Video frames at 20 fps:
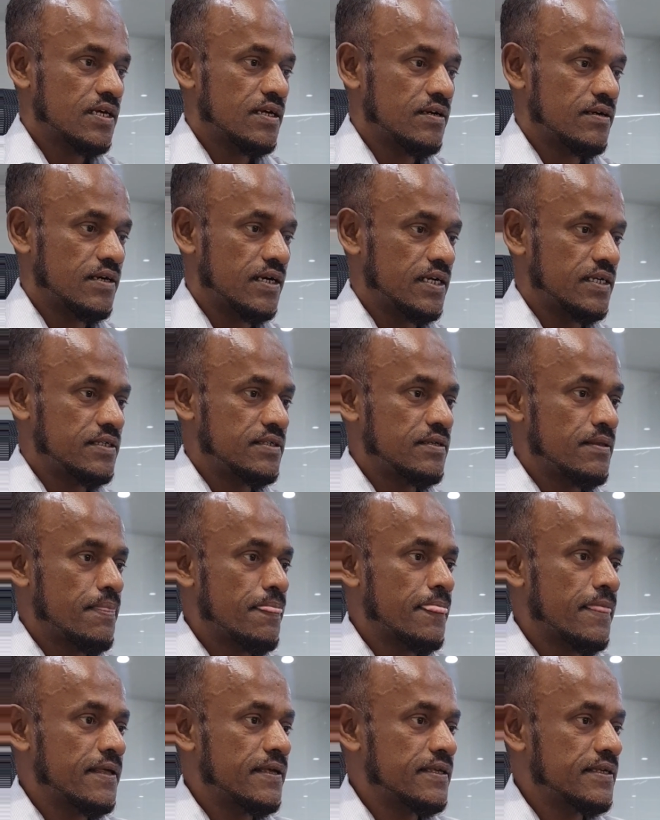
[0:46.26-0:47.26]
Right.
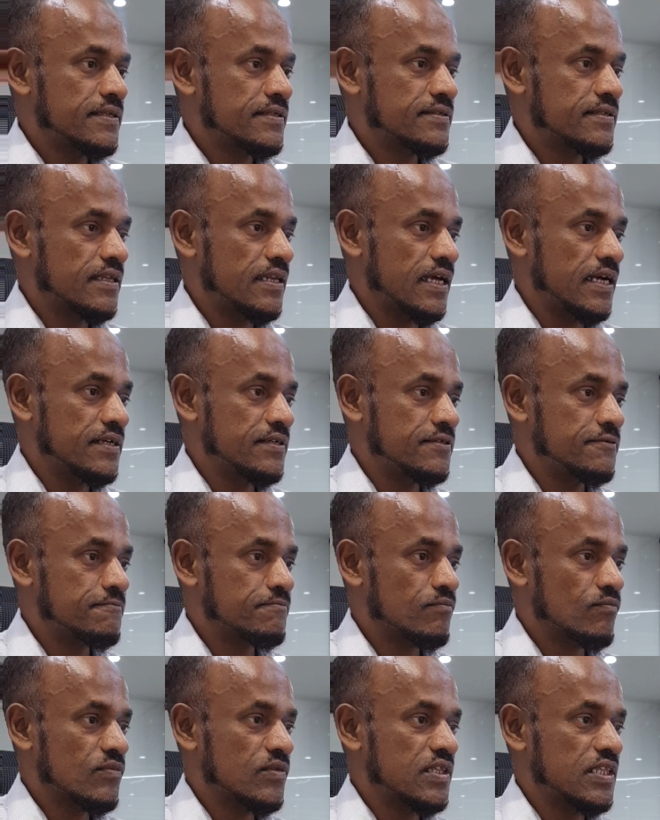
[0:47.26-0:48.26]
Slide
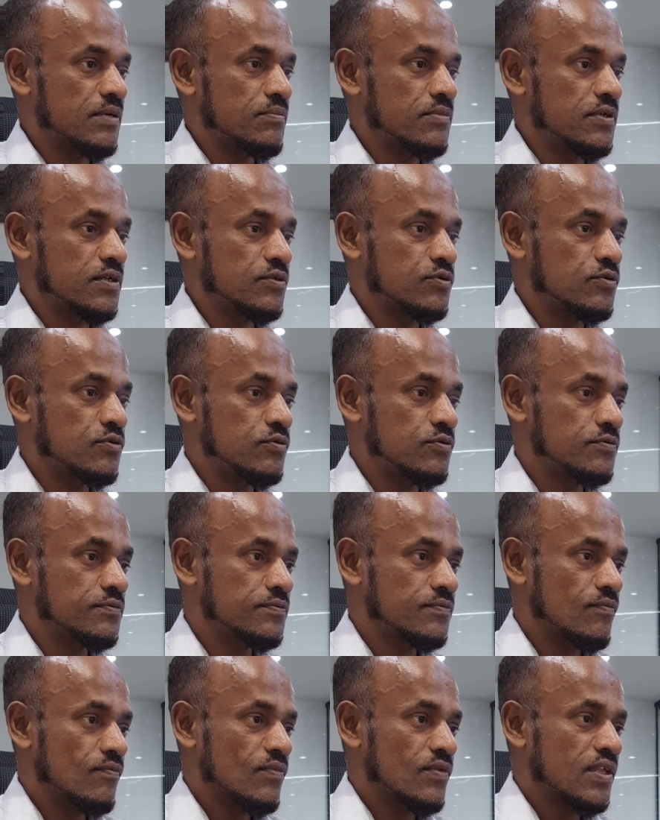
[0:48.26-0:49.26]
number 2.
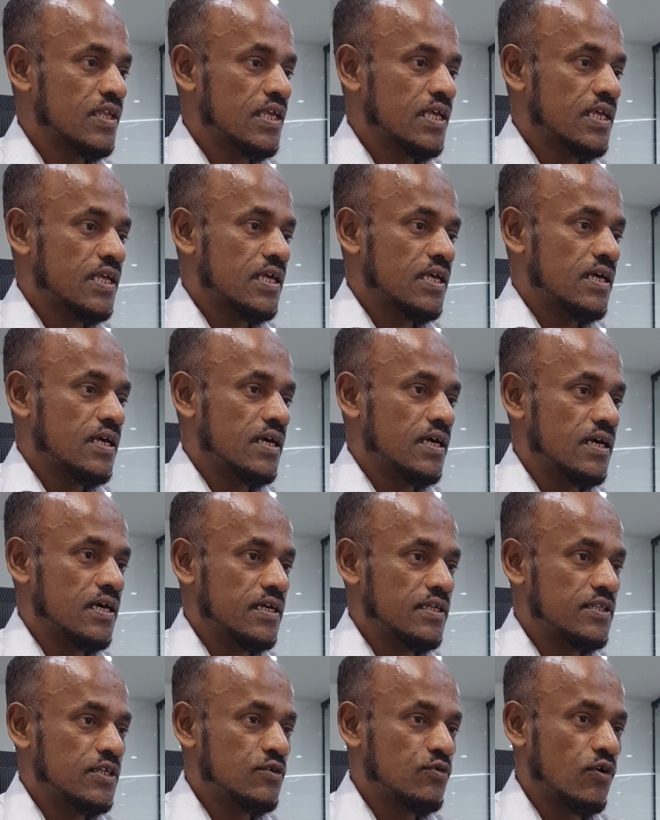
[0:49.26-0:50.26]

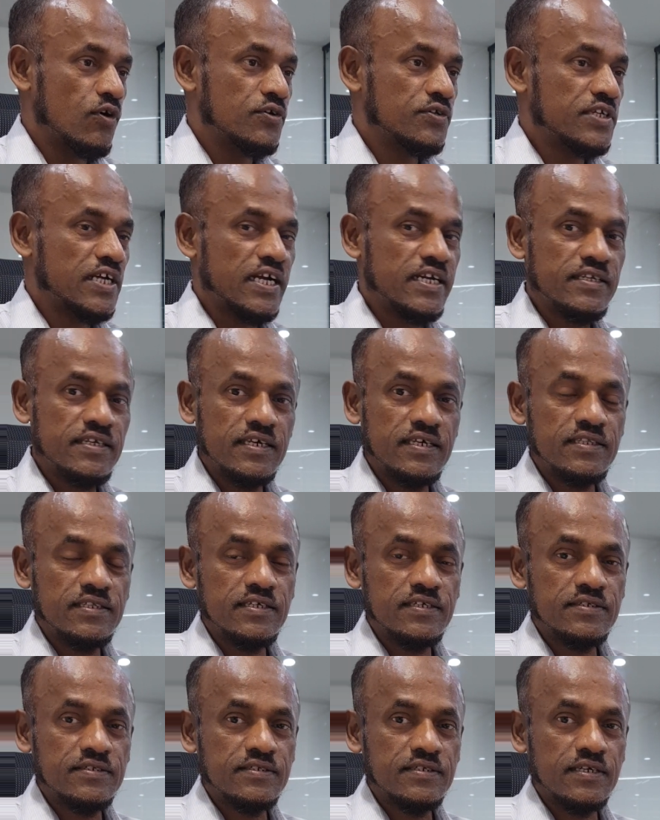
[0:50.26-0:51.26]
The content in
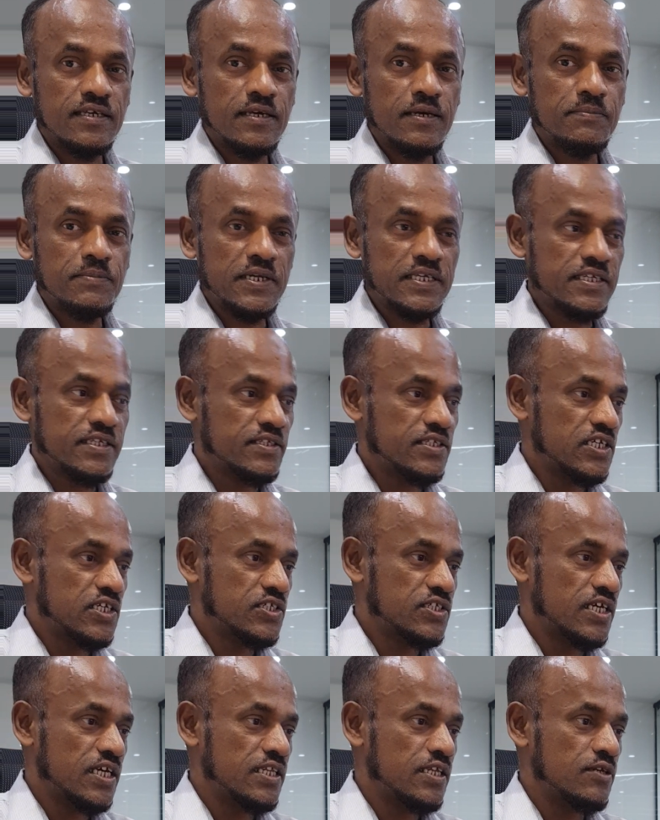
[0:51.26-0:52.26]
this
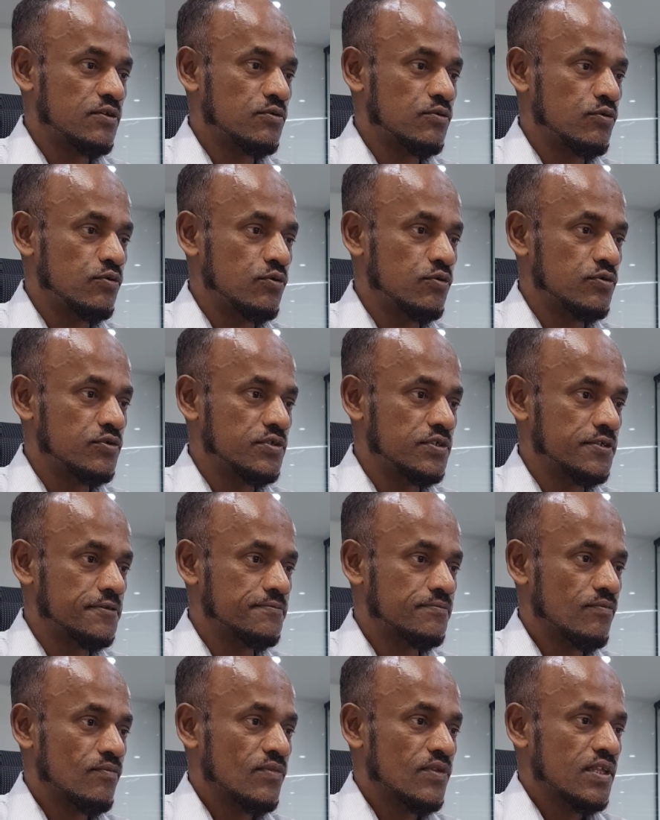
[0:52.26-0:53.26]
presentation include
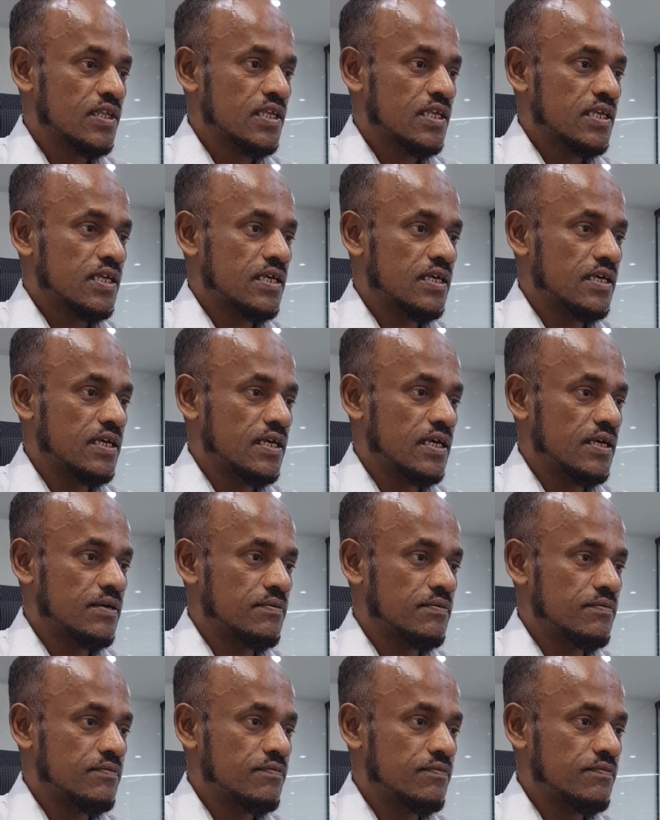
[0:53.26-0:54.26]
the
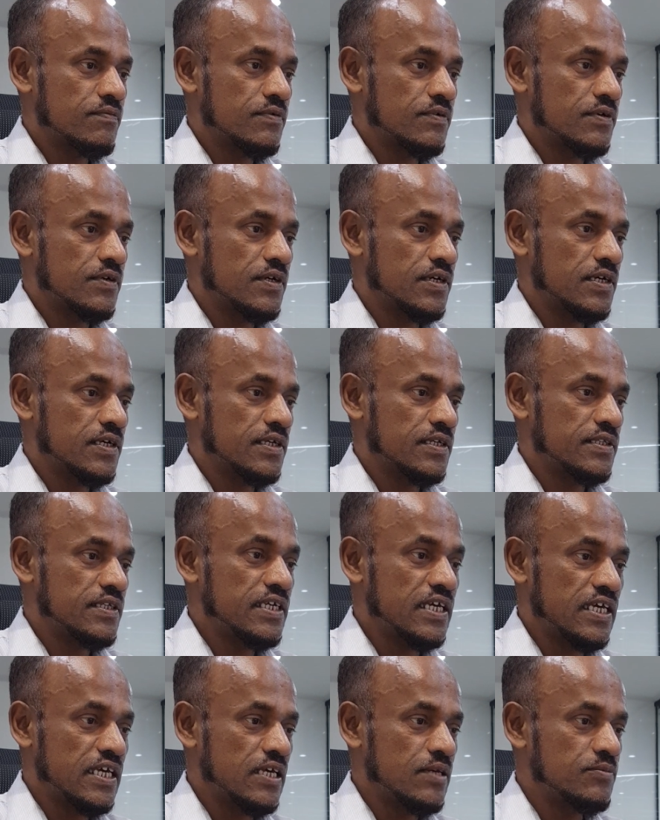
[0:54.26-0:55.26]

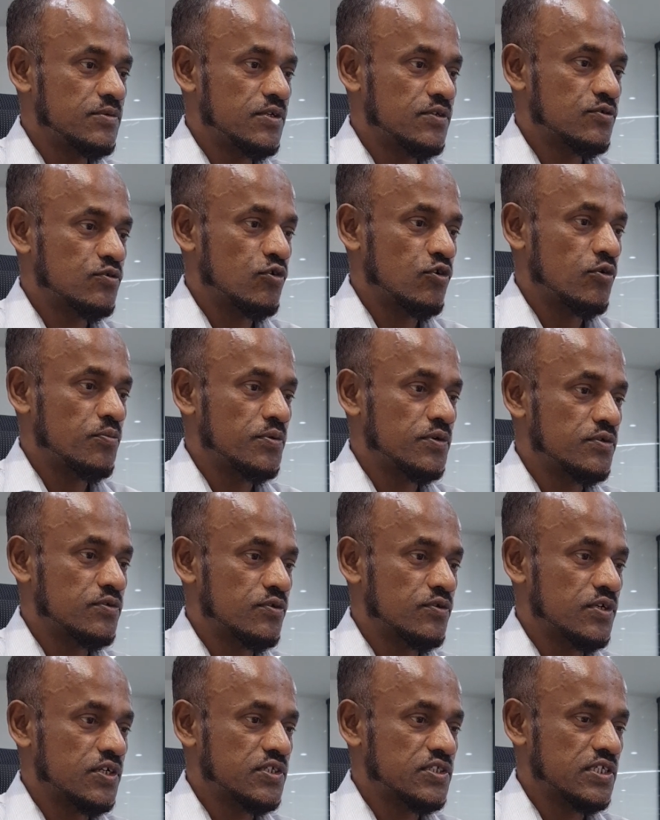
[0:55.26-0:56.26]
aim, the scope,
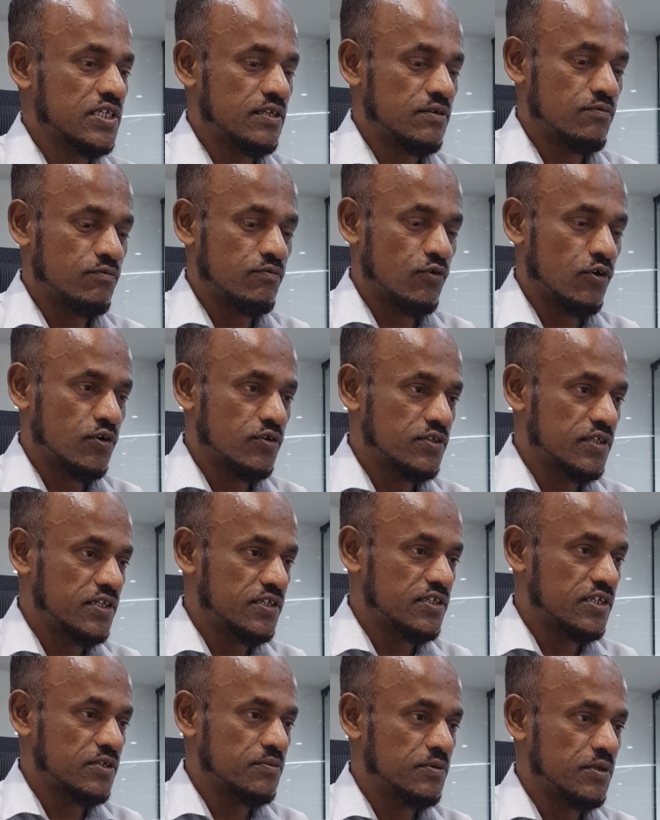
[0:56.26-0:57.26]
introduction, what the
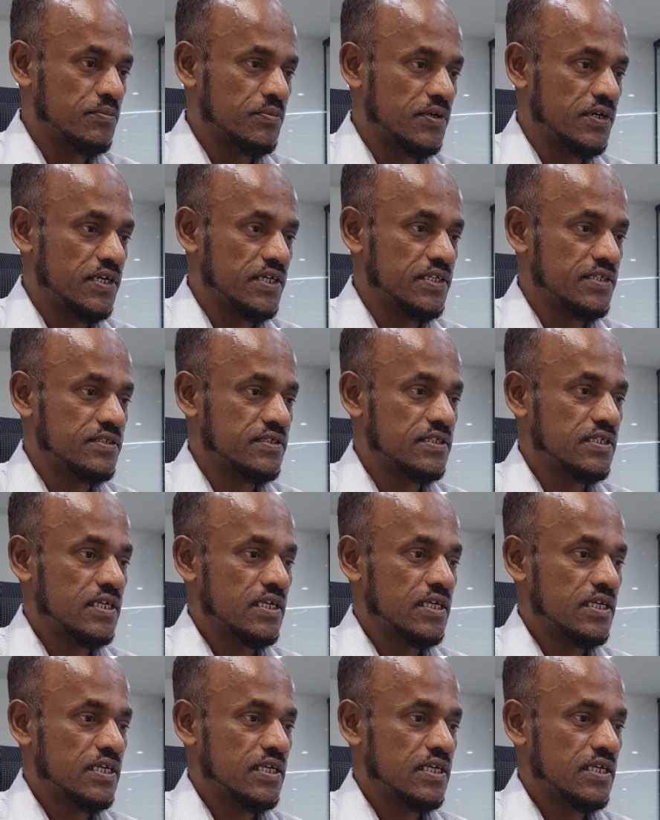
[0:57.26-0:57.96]
research paper is,